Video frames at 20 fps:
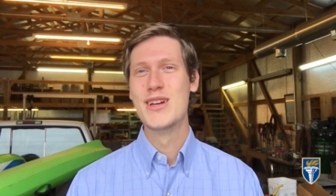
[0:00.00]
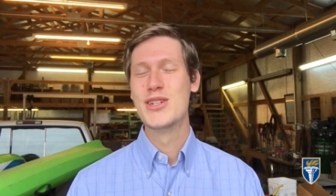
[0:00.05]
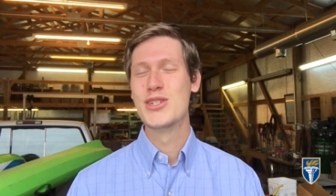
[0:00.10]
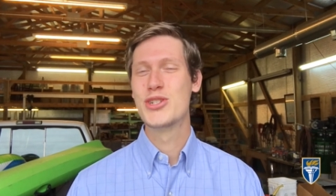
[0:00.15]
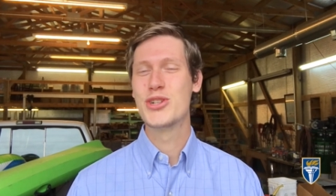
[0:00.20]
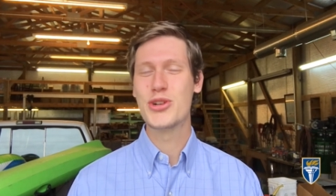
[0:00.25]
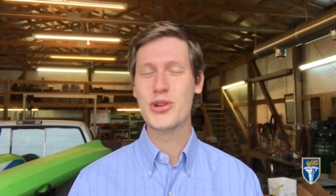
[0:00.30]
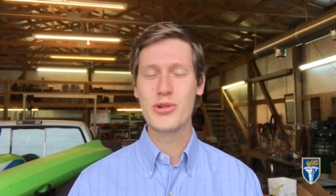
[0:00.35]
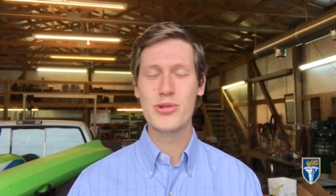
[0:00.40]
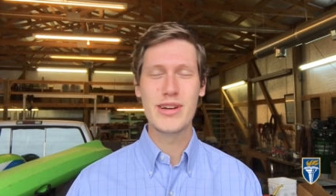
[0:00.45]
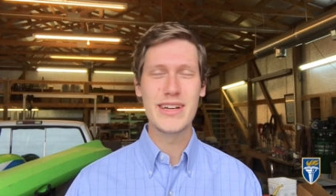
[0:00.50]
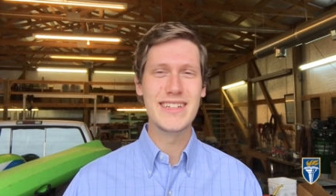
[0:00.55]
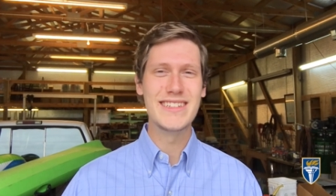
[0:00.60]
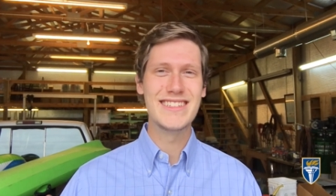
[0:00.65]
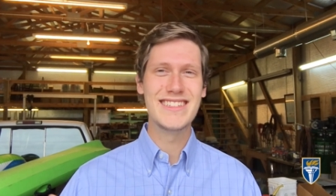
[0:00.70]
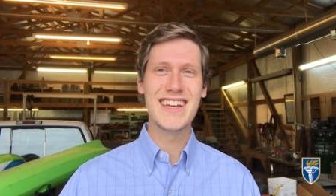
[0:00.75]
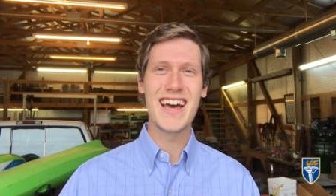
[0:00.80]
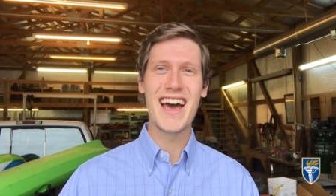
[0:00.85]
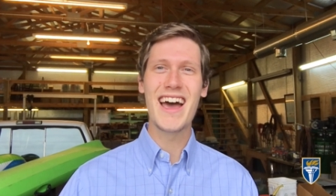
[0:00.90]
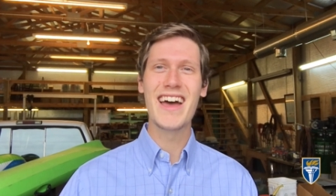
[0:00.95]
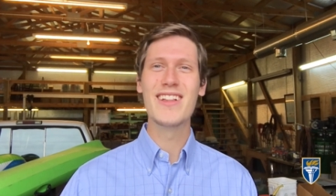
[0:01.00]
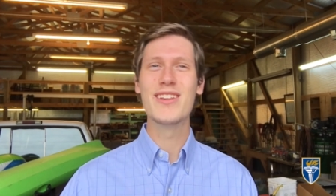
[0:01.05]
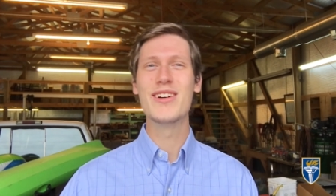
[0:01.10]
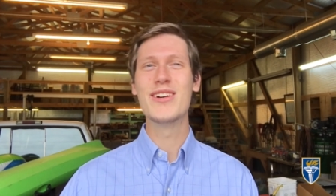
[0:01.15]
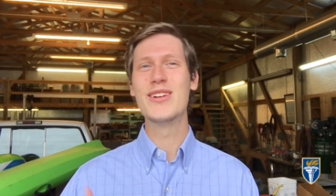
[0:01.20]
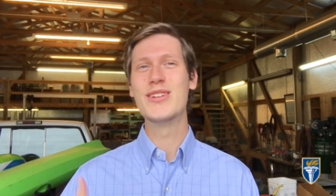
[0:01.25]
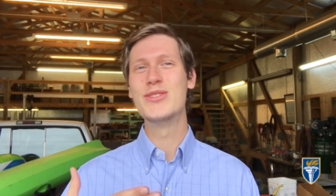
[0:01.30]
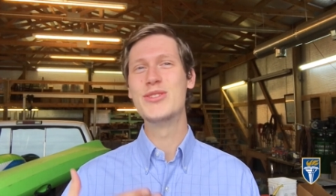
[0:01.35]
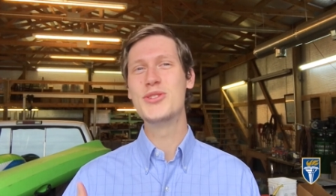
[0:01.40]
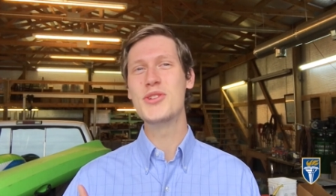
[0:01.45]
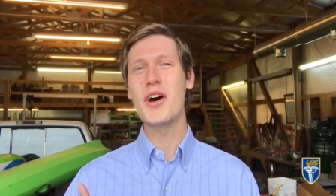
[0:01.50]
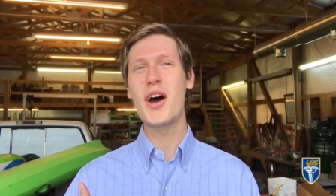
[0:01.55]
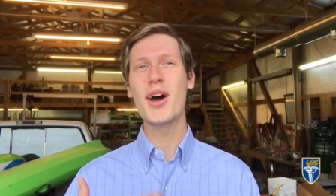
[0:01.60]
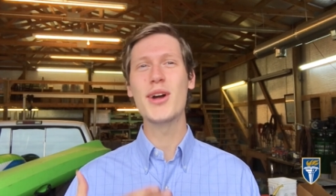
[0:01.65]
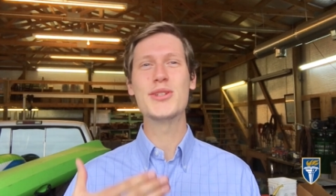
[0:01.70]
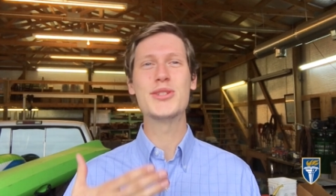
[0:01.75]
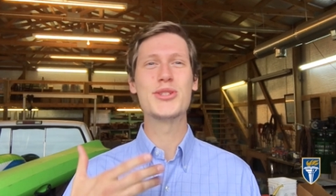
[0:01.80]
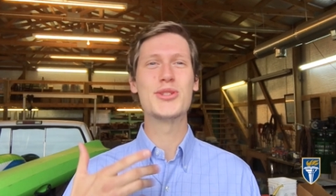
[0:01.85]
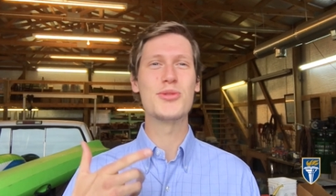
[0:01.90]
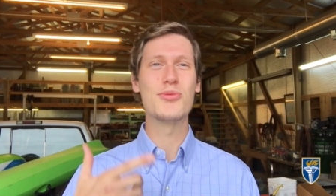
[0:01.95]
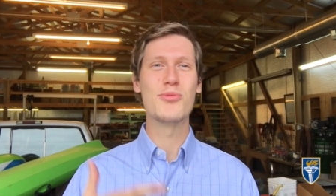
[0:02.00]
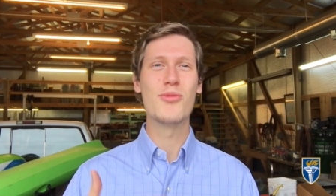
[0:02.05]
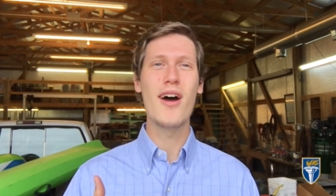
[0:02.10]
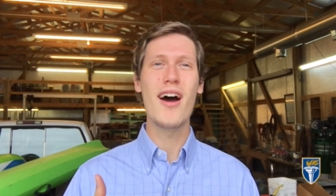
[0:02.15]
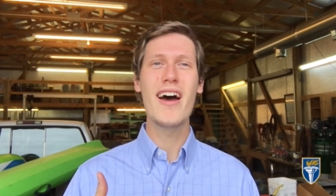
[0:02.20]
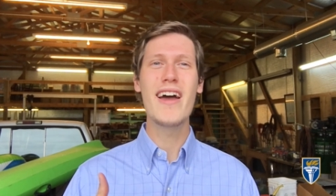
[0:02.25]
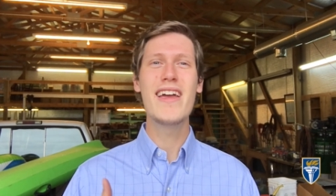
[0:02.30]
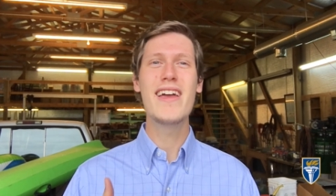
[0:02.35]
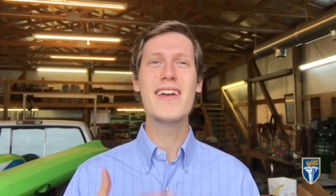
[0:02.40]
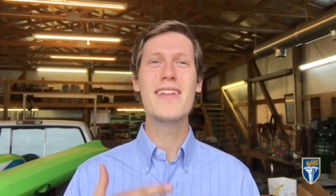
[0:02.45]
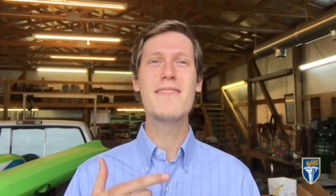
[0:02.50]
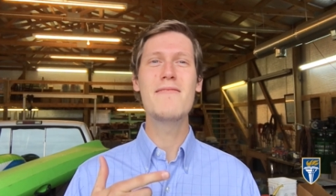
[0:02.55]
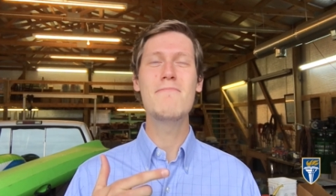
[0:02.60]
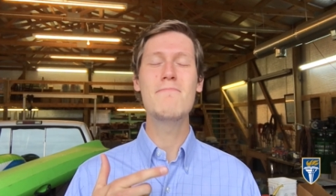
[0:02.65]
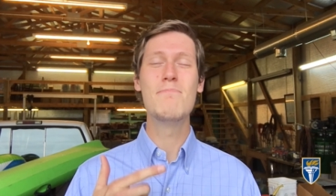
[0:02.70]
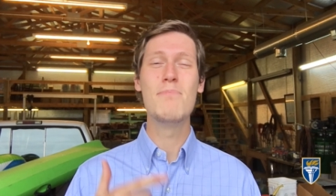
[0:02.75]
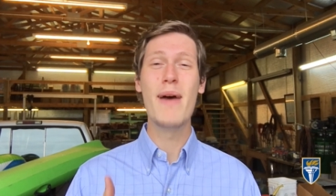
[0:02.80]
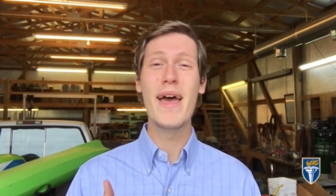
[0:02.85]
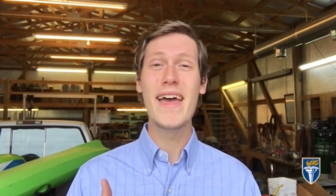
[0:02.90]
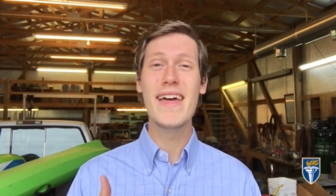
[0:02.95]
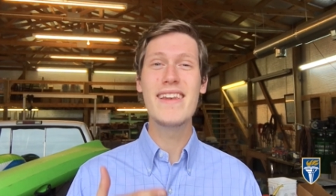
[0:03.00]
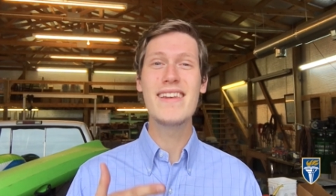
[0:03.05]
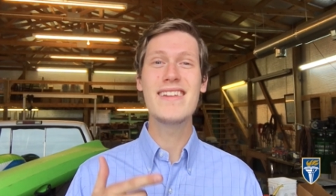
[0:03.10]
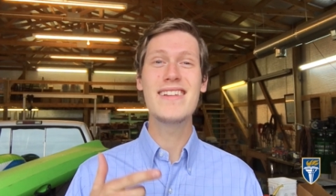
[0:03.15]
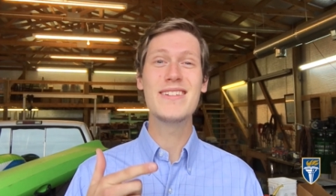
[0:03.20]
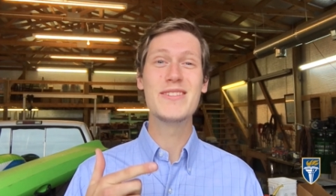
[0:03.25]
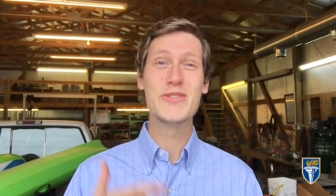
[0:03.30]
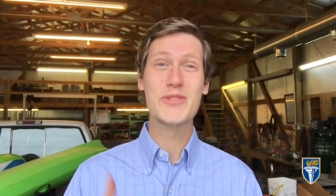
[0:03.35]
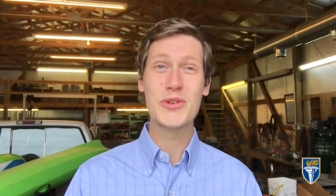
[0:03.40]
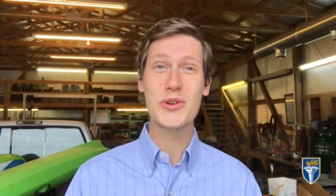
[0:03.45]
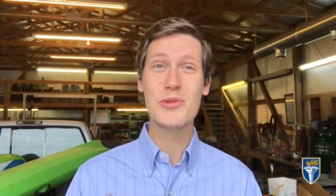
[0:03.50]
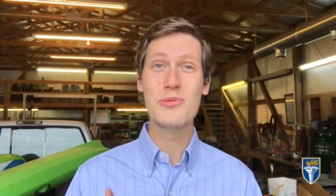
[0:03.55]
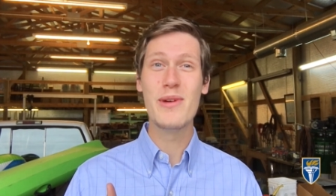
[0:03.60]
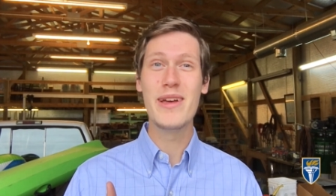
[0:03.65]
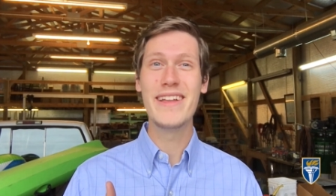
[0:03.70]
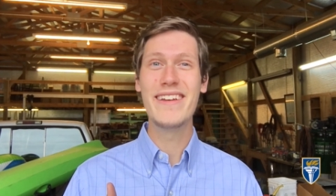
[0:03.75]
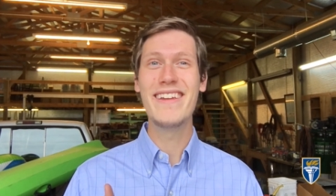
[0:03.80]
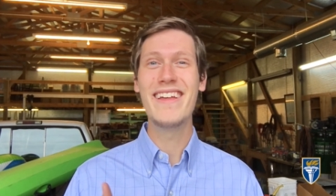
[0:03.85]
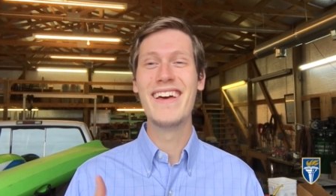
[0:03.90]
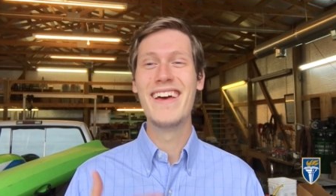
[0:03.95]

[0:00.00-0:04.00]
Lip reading: Truett, Tyler, Josh, Ryan, Ben, Truman,